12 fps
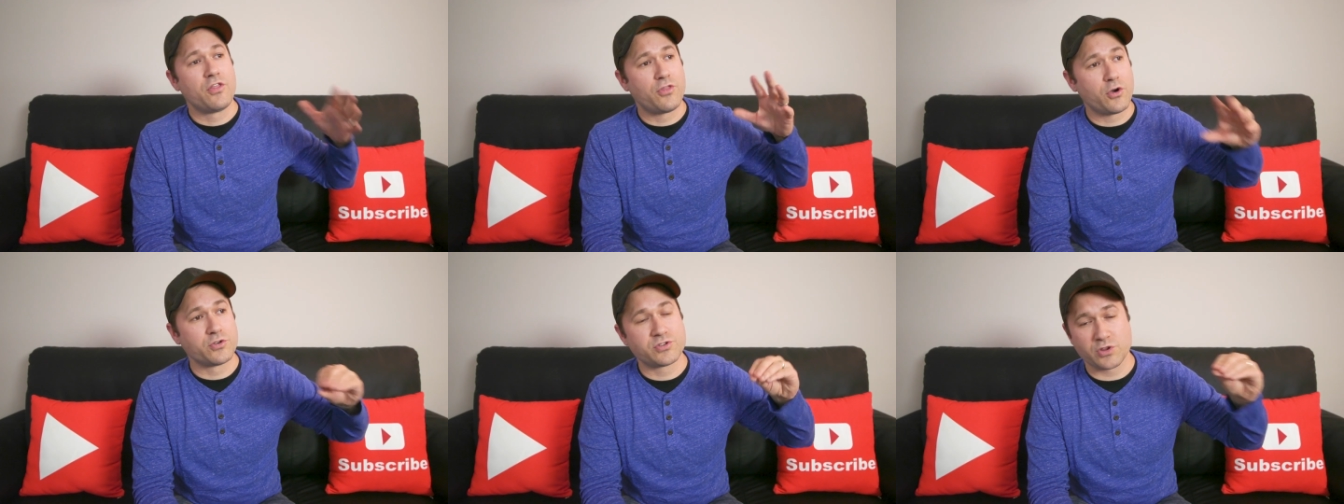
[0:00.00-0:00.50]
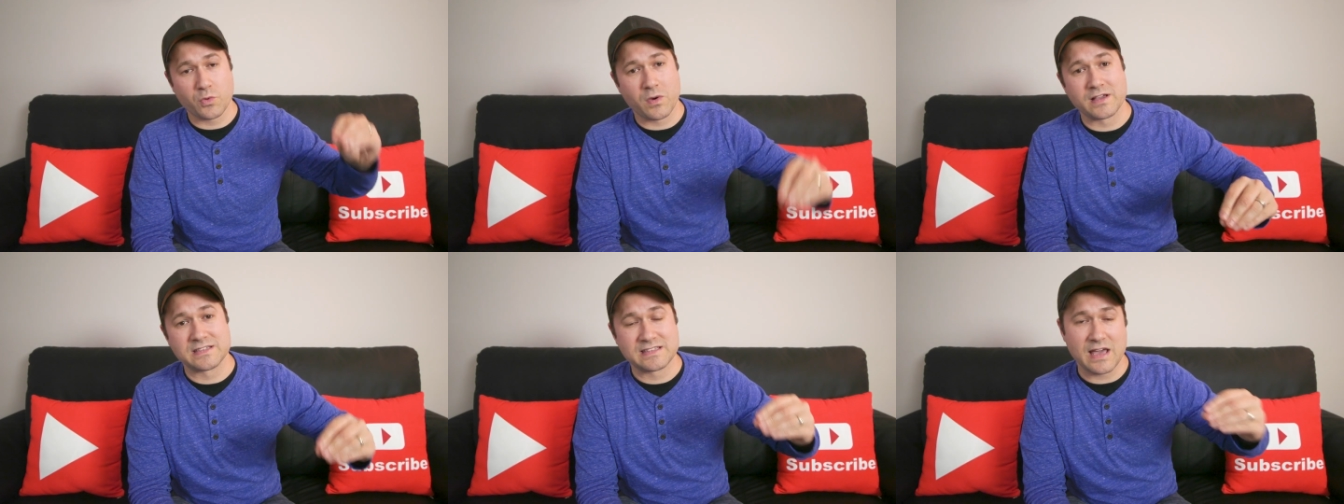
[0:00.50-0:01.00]
those are the
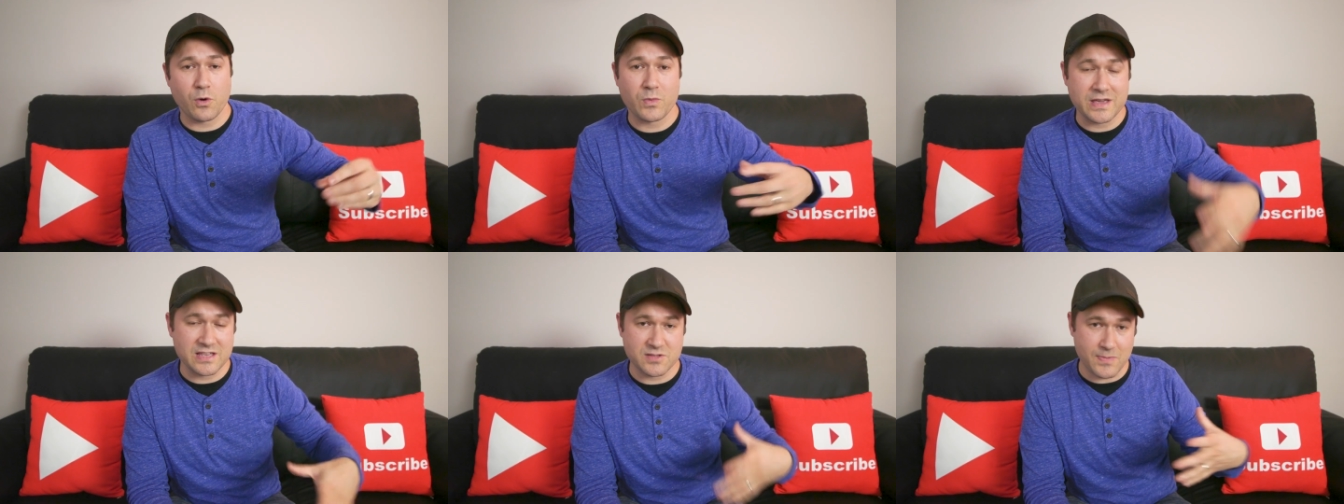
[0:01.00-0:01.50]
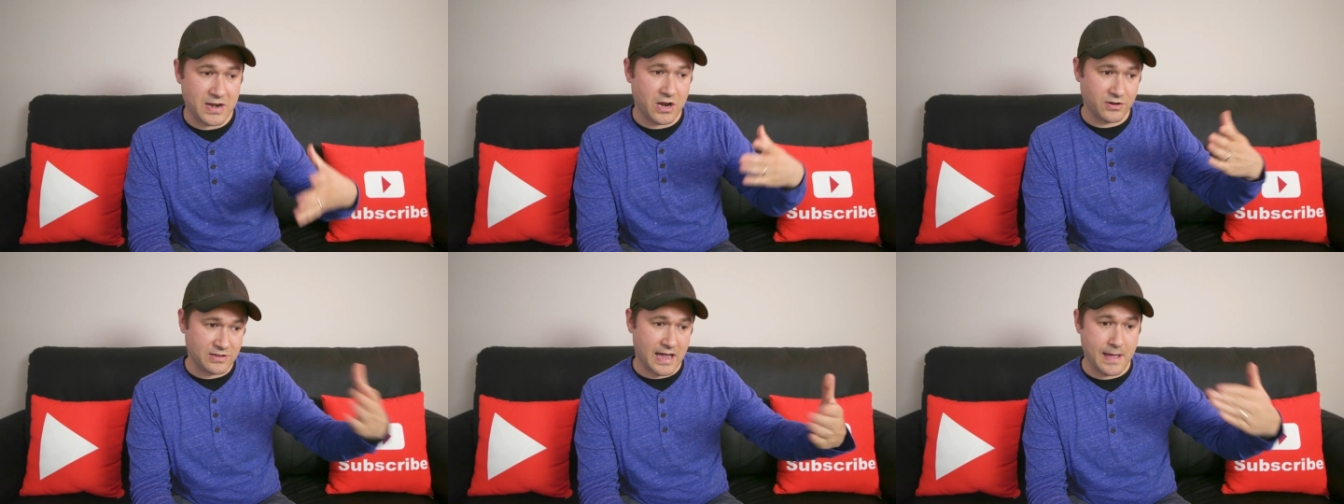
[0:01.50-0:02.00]
ones that we can spend
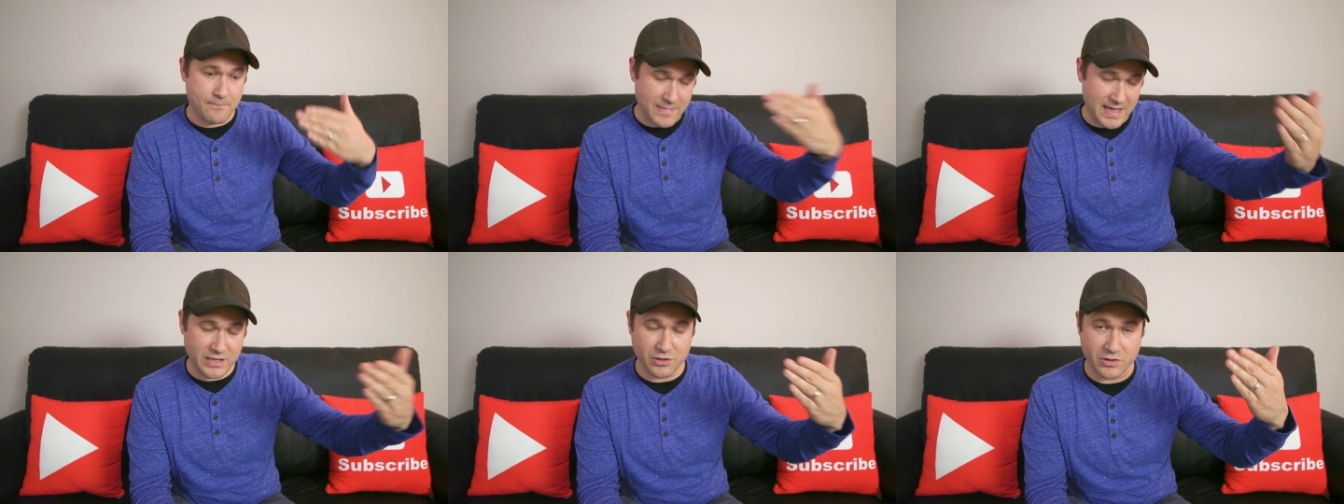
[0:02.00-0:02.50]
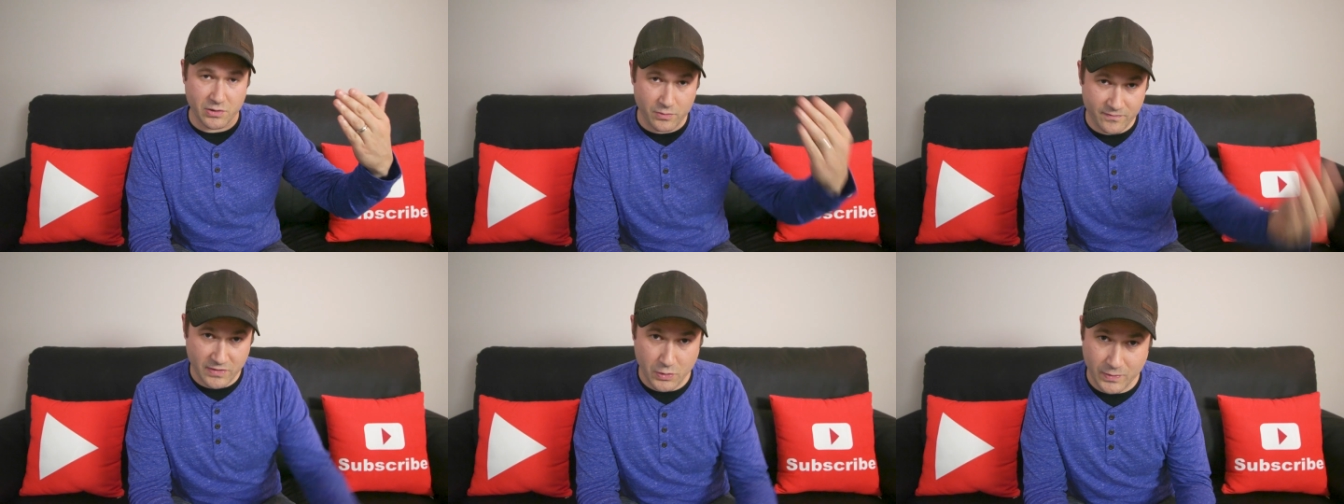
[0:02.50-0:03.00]
our time manually
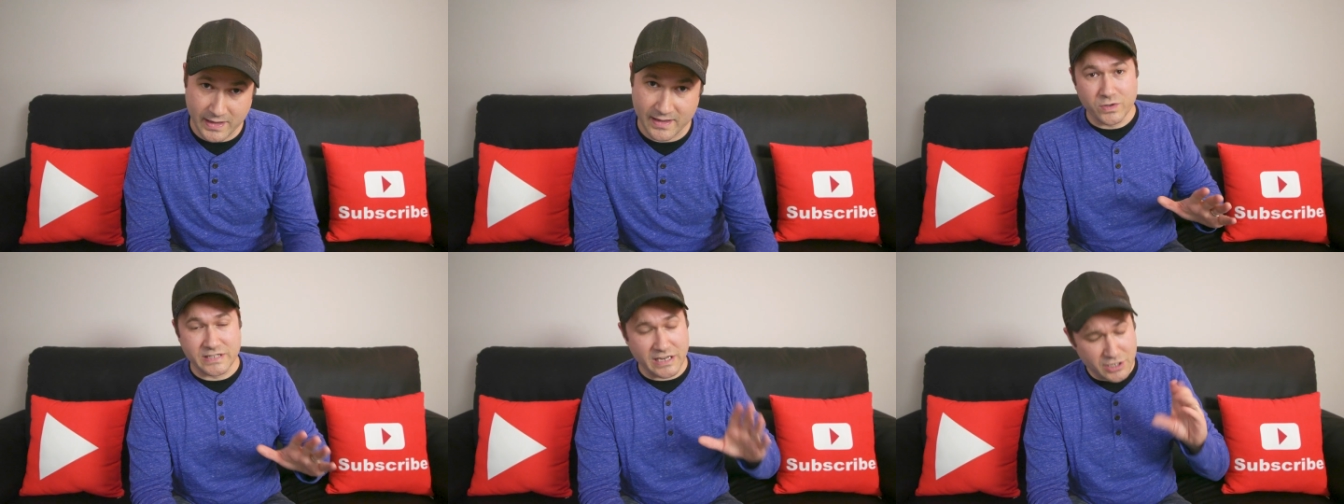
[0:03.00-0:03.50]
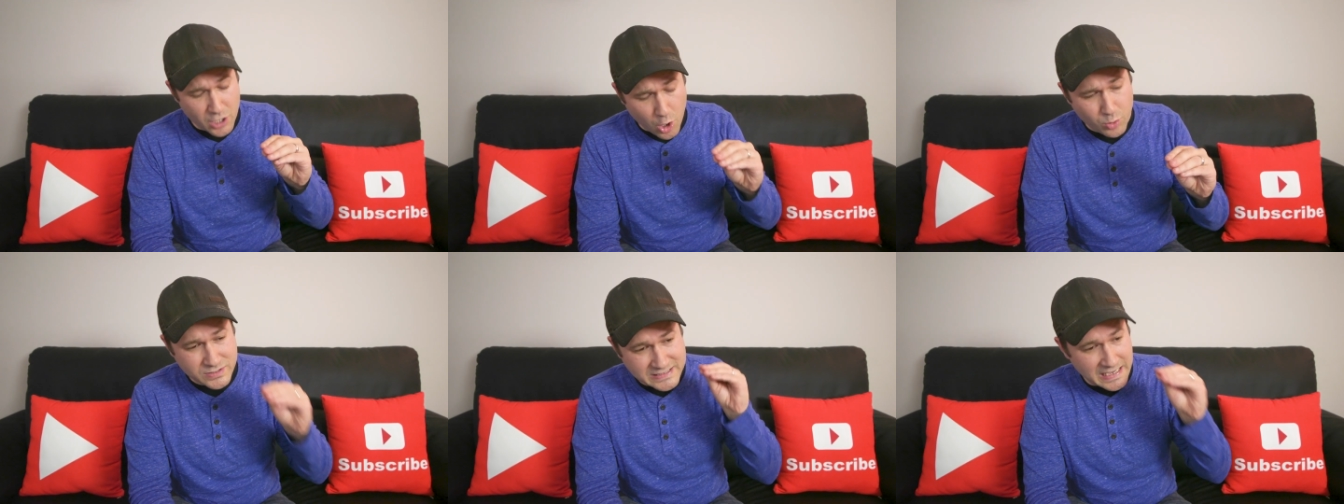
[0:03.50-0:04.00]
reviewing, which I
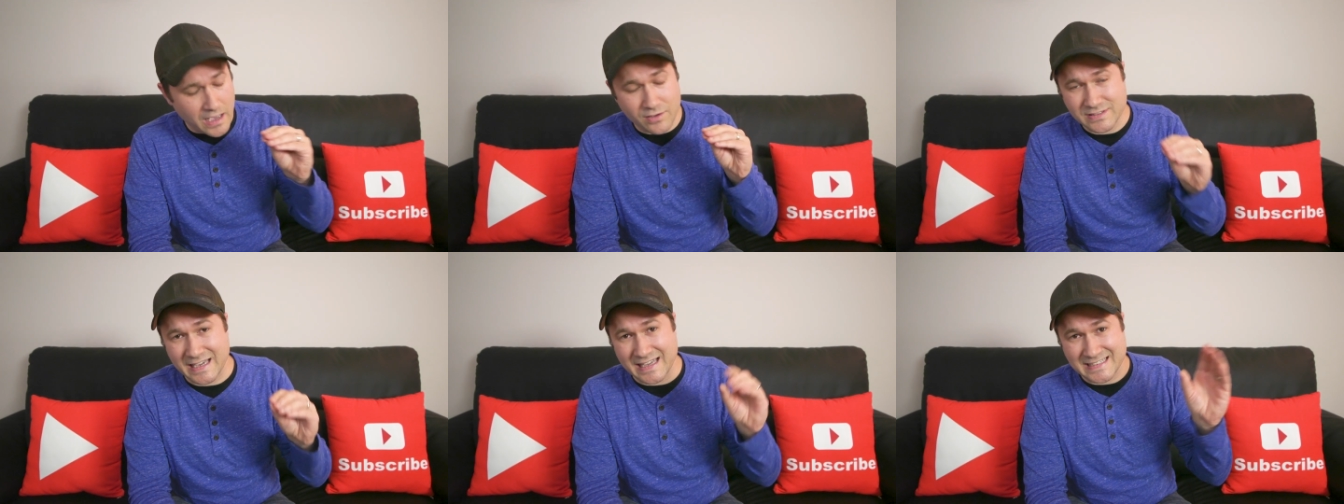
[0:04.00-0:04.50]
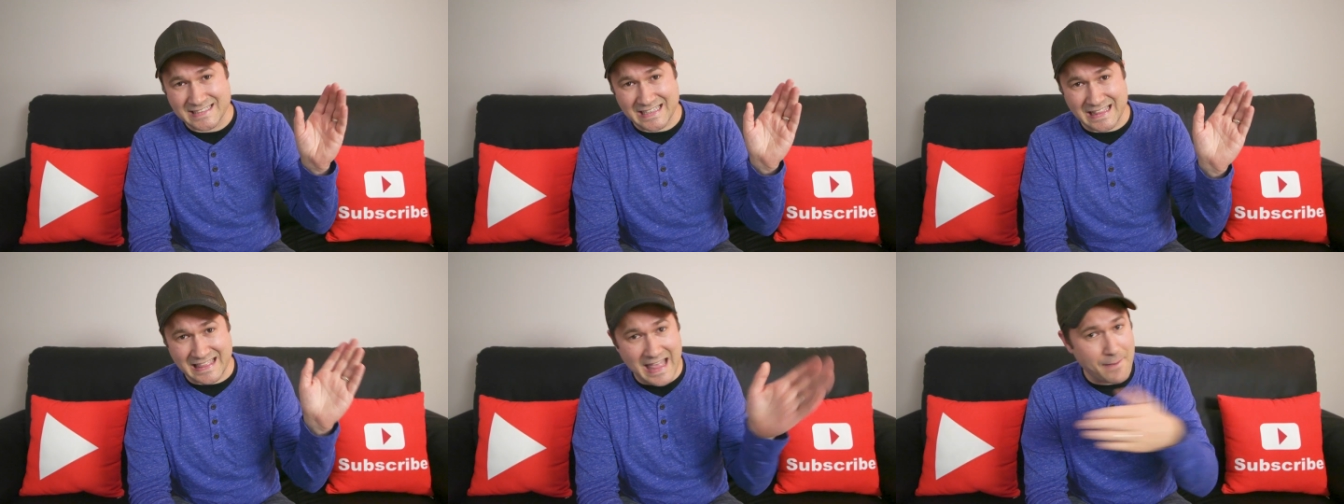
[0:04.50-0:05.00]
know sounds like a
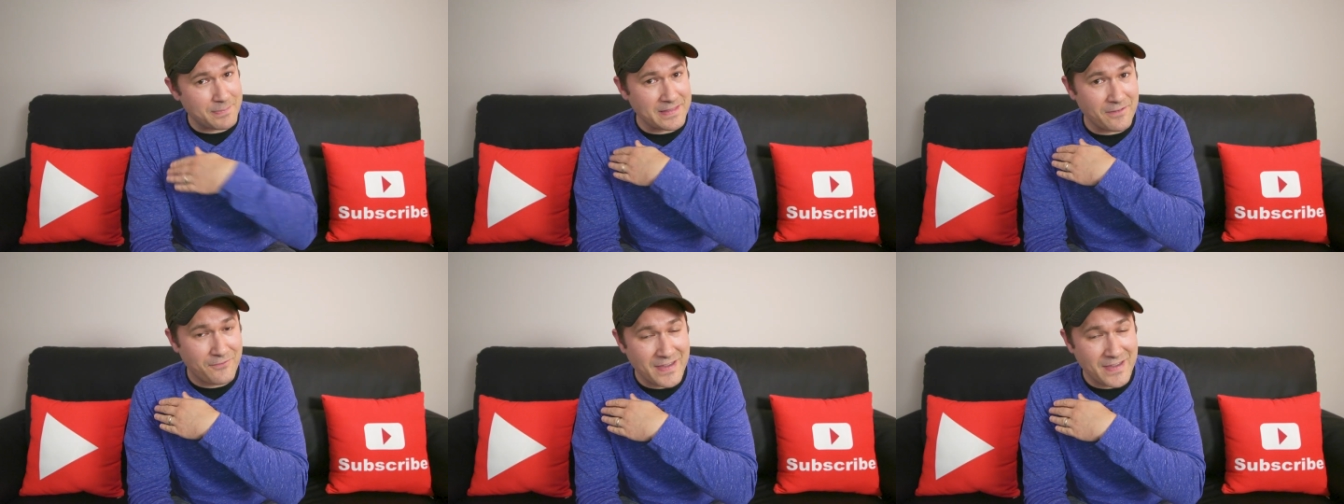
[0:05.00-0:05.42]
slap in the